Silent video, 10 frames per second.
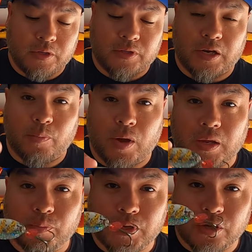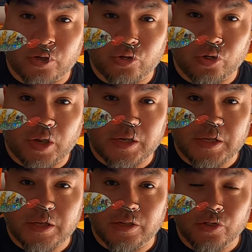then it might be a good
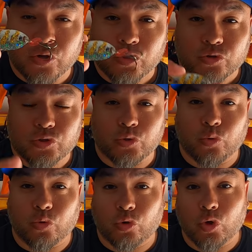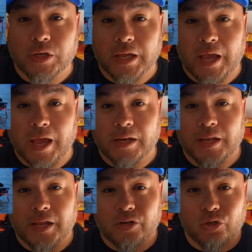idea to look
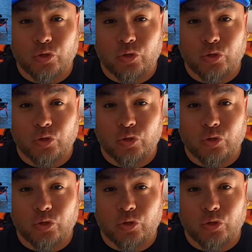at and